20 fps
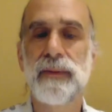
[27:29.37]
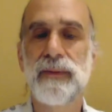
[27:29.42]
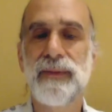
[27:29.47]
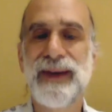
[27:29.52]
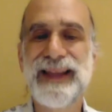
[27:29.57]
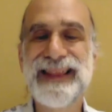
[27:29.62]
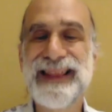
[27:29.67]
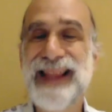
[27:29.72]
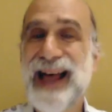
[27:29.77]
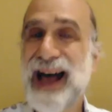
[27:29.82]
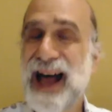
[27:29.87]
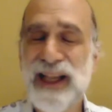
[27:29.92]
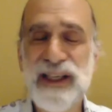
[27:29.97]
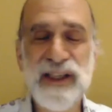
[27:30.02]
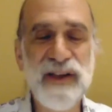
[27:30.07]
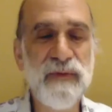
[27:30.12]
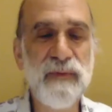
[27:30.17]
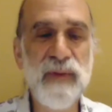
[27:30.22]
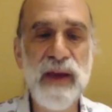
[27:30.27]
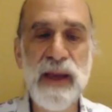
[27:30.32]
And
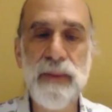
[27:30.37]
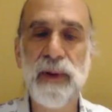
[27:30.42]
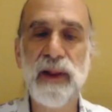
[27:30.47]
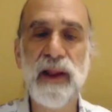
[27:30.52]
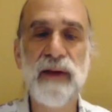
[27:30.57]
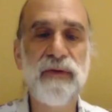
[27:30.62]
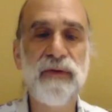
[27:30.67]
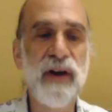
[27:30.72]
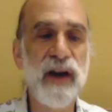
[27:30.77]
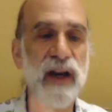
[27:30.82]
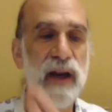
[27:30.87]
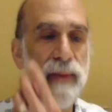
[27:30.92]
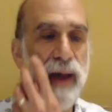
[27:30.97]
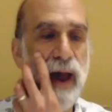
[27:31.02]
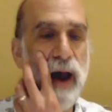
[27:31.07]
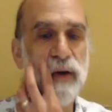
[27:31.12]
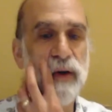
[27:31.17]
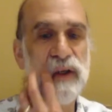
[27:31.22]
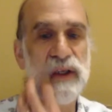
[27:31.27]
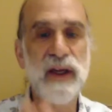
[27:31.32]
lots of people have written
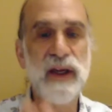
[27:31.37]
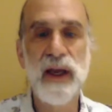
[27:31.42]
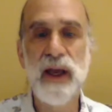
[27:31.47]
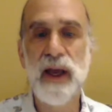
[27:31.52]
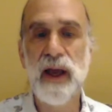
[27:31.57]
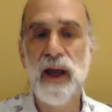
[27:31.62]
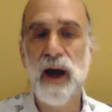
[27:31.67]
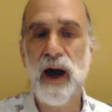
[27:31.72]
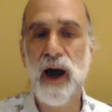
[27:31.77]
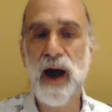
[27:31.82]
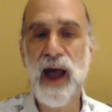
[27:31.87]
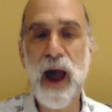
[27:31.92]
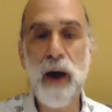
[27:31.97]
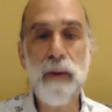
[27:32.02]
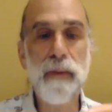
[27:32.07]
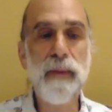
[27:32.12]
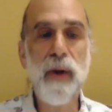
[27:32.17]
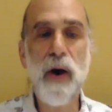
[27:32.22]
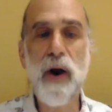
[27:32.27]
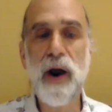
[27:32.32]
about uh, how
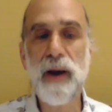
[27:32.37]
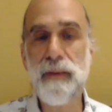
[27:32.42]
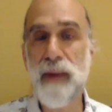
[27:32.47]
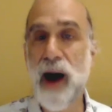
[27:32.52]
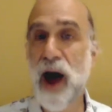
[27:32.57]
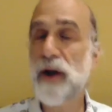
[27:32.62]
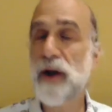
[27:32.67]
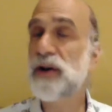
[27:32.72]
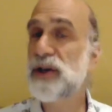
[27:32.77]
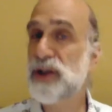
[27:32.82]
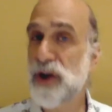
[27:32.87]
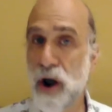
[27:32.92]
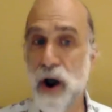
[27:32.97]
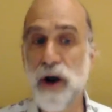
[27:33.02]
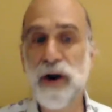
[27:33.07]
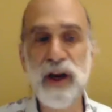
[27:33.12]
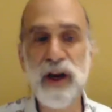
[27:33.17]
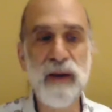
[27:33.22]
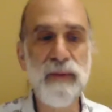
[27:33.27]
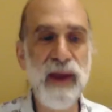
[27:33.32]
mar- modern
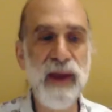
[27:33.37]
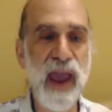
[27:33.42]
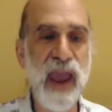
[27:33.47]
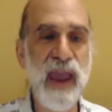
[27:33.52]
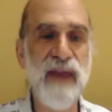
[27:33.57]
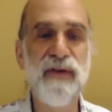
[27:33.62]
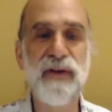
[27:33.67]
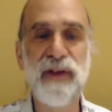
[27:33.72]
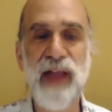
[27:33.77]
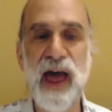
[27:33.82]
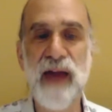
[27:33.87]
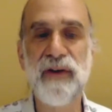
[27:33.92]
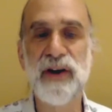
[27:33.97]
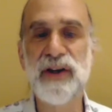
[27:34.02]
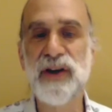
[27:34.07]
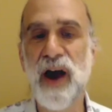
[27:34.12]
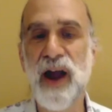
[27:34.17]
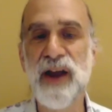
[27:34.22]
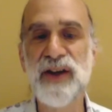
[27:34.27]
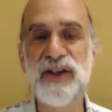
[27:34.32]
targeted behavioral
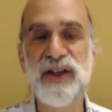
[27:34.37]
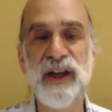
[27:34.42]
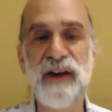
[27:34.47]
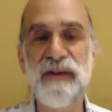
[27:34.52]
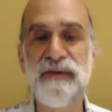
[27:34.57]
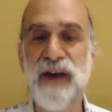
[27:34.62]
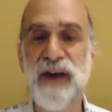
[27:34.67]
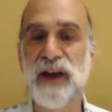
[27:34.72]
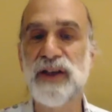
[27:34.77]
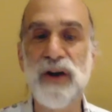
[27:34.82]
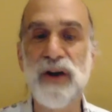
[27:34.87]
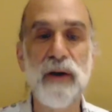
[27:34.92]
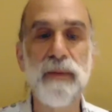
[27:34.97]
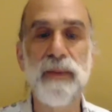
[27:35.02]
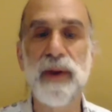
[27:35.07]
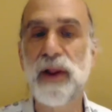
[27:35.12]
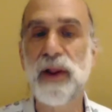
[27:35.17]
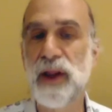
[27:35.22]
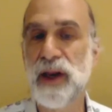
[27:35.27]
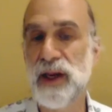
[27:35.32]
advertising affects our
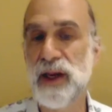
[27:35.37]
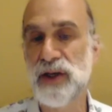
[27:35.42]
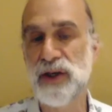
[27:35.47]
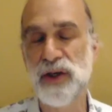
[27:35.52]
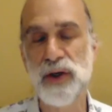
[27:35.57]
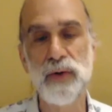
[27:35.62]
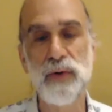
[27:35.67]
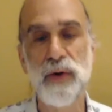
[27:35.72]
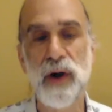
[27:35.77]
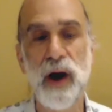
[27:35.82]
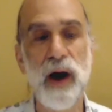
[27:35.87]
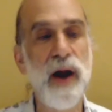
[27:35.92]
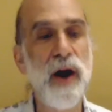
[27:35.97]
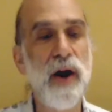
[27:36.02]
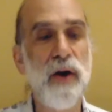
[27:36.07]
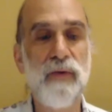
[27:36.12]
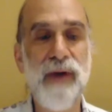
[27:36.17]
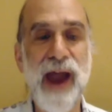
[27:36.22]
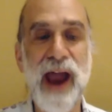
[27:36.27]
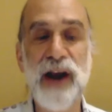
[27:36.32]
ability to uh,
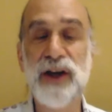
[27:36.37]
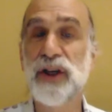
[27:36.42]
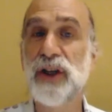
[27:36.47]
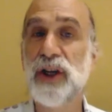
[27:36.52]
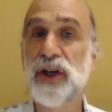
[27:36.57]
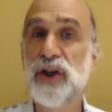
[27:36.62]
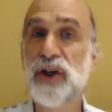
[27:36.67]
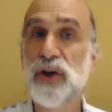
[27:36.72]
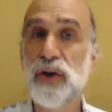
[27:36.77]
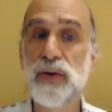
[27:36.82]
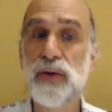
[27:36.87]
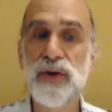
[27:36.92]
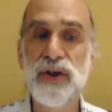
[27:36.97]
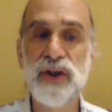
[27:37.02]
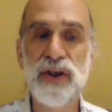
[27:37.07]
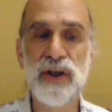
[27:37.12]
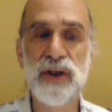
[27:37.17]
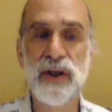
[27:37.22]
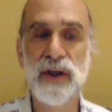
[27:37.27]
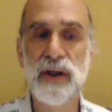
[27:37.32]
rationally
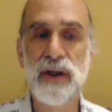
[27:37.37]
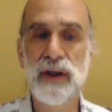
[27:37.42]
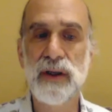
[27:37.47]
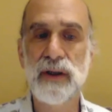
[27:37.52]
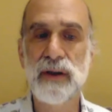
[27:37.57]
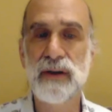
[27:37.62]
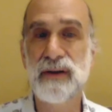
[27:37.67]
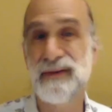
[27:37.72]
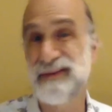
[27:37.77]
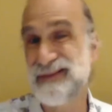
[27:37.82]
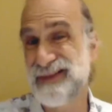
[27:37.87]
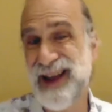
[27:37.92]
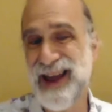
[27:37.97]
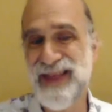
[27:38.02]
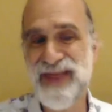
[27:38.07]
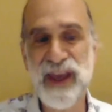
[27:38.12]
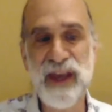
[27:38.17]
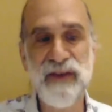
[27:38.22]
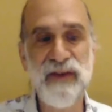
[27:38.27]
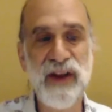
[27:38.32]
choose. I
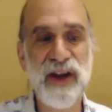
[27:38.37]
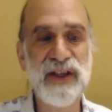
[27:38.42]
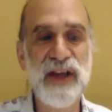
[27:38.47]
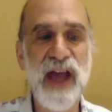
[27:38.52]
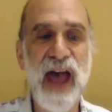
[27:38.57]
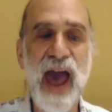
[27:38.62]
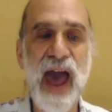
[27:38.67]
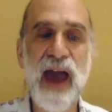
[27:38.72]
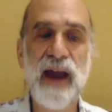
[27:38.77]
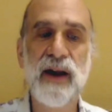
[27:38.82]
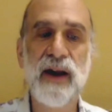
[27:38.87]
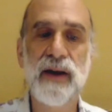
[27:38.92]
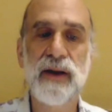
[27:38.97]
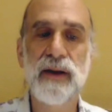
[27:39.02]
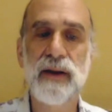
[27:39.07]
think of it as a hack.